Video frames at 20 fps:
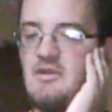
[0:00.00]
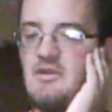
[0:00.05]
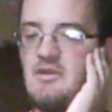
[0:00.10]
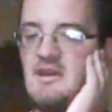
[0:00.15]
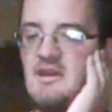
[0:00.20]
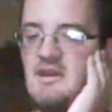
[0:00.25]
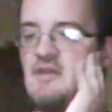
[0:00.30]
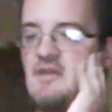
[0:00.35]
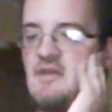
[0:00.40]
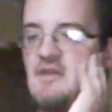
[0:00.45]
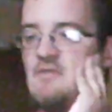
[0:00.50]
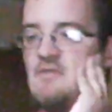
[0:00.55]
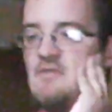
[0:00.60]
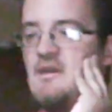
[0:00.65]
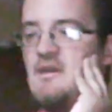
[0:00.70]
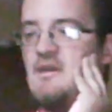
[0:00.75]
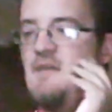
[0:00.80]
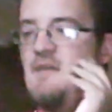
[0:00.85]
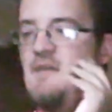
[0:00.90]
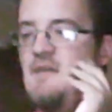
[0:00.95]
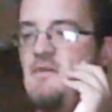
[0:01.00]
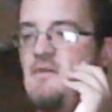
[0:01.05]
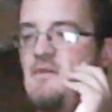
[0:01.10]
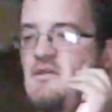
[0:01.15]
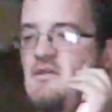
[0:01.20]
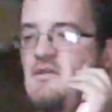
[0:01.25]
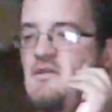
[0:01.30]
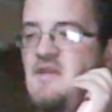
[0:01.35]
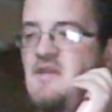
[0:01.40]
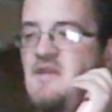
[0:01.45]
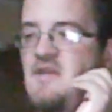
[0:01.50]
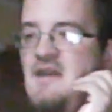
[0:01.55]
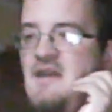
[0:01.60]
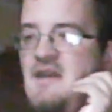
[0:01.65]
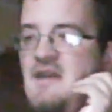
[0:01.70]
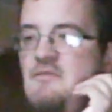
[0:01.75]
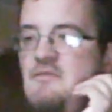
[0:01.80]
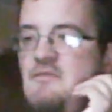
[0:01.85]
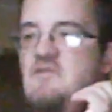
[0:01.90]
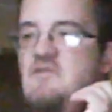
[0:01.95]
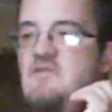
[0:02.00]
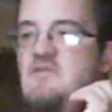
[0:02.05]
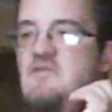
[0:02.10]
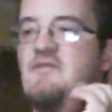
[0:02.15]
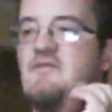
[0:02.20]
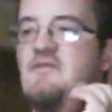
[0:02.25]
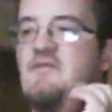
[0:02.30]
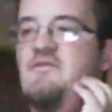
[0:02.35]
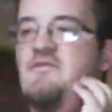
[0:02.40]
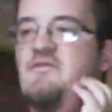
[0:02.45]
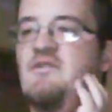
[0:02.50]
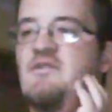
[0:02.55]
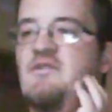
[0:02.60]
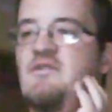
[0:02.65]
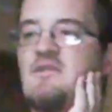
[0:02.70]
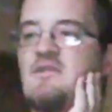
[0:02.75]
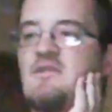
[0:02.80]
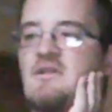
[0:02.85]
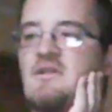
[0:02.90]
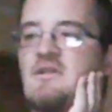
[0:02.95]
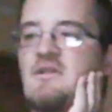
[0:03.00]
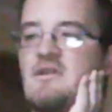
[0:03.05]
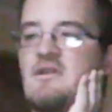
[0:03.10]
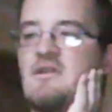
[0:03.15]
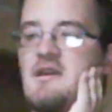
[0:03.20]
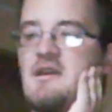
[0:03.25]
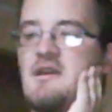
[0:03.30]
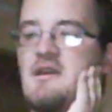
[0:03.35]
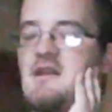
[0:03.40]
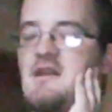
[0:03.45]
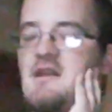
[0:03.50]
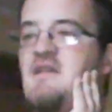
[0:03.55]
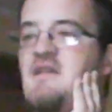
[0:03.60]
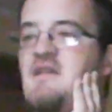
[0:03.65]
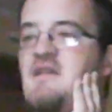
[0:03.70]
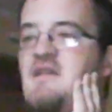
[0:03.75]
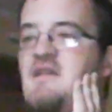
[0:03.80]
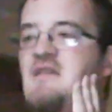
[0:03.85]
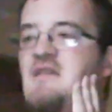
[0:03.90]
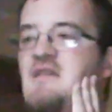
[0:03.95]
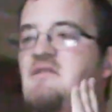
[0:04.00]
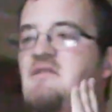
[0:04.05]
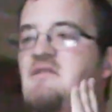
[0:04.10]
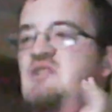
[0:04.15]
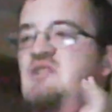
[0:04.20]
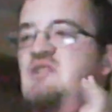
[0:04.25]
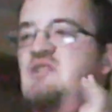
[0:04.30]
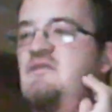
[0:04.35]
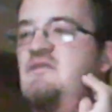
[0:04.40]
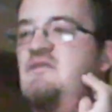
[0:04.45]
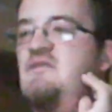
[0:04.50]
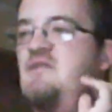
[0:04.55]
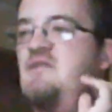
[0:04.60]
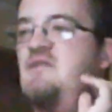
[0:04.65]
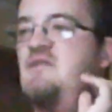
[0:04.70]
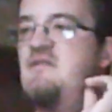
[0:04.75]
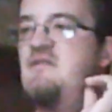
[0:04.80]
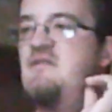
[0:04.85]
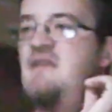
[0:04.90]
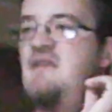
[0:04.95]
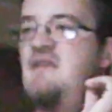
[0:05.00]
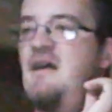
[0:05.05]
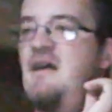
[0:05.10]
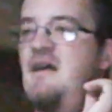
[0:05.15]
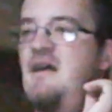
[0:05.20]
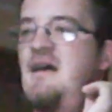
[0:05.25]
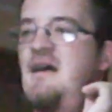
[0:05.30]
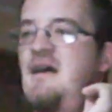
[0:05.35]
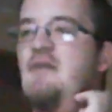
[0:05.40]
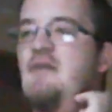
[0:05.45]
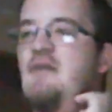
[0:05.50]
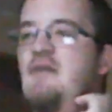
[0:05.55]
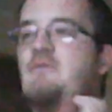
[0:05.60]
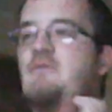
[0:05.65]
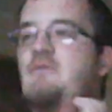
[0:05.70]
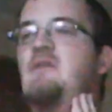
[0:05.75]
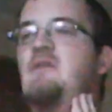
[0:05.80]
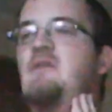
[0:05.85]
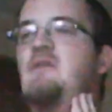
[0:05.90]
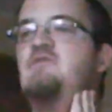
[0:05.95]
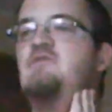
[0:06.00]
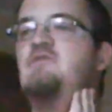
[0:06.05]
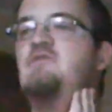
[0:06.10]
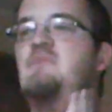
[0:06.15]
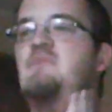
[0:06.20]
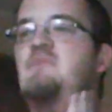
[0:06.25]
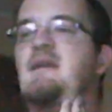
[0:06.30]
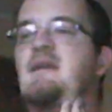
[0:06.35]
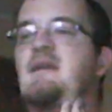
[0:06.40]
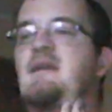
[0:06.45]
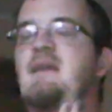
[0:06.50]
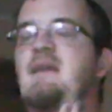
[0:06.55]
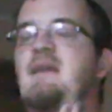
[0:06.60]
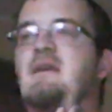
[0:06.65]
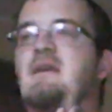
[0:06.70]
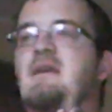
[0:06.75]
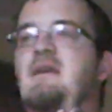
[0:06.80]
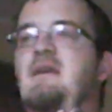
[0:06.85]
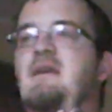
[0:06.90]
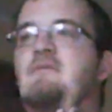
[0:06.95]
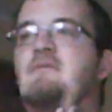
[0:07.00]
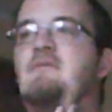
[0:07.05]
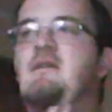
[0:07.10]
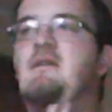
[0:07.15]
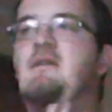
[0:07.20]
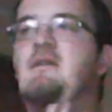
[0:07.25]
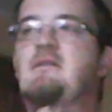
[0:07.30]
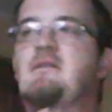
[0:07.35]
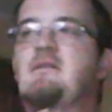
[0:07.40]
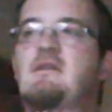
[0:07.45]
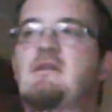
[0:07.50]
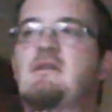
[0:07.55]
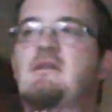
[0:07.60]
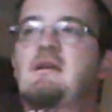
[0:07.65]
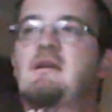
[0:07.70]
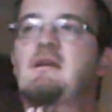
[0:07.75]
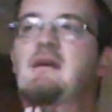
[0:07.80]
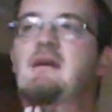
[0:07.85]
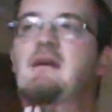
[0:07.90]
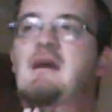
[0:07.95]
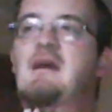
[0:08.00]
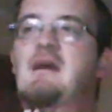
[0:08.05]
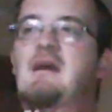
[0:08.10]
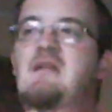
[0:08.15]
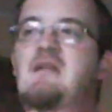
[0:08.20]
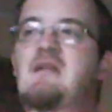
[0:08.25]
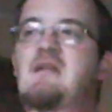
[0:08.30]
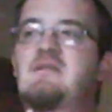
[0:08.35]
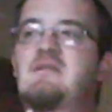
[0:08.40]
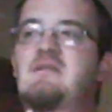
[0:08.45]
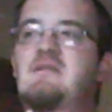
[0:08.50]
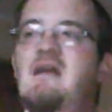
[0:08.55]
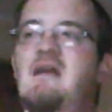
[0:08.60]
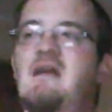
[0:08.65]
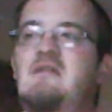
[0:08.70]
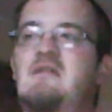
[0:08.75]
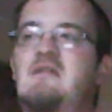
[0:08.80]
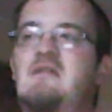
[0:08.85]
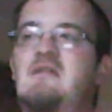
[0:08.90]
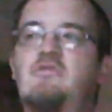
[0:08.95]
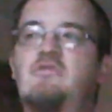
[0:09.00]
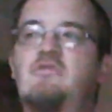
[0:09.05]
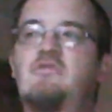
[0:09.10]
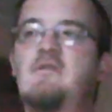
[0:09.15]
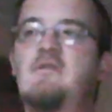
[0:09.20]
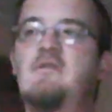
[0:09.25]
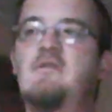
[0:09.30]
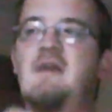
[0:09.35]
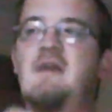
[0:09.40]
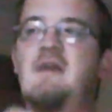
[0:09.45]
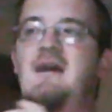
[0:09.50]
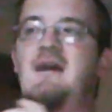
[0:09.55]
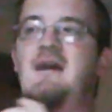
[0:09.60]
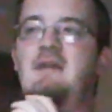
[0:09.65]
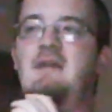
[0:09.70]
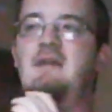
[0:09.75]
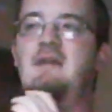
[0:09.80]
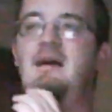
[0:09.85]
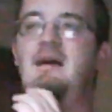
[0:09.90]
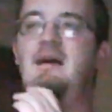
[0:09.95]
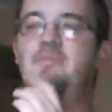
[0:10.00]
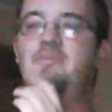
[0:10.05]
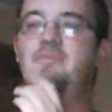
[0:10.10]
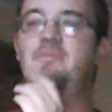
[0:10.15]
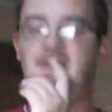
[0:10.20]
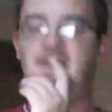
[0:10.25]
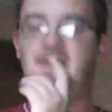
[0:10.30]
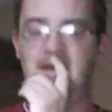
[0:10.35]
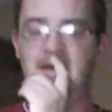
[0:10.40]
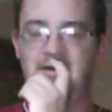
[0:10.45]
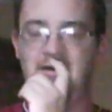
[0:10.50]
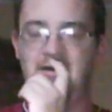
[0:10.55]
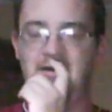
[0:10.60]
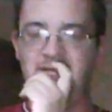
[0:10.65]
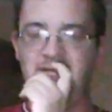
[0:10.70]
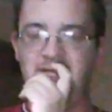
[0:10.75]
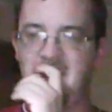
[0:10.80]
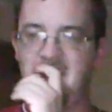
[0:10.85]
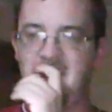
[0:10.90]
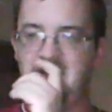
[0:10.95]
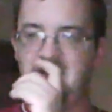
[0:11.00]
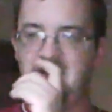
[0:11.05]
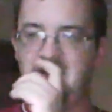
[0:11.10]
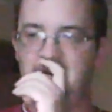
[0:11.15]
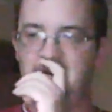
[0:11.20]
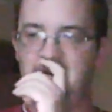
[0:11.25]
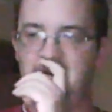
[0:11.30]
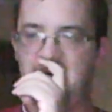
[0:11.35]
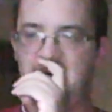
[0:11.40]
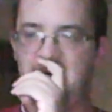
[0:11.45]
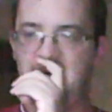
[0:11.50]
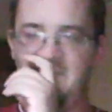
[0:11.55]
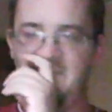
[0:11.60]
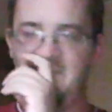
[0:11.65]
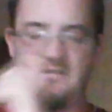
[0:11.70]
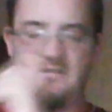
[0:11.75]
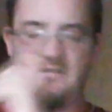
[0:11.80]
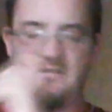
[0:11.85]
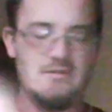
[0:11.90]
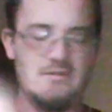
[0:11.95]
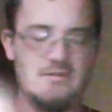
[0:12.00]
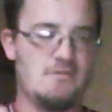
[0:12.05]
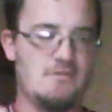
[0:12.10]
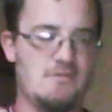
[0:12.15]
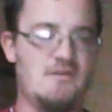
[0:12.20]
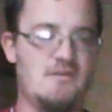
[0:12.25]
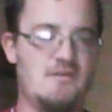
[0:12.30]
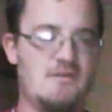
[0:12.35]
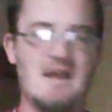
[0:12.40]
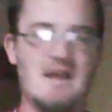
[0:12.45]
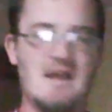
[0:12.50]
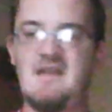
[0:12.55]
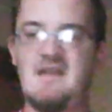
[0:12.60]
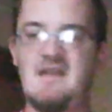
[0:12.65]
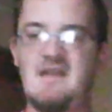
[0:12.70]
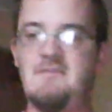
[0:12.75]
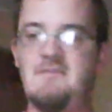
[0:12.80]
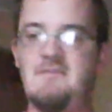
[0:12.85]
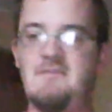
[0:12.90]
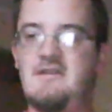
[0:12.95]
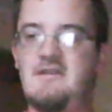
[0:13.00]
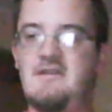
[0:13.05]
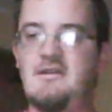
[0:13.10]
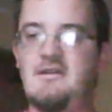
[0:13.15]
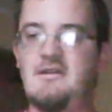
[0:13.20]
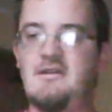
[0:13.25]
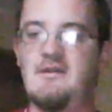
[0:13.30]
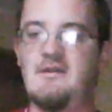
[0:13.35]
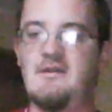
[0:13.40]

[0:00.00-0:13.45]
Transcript: She kind of saw how the Orange Ribbon campaign was and said, screw that, I'm going to help Rick out at the cost of losing her friends and basically only paying out the principal team of Heather, Sinclair,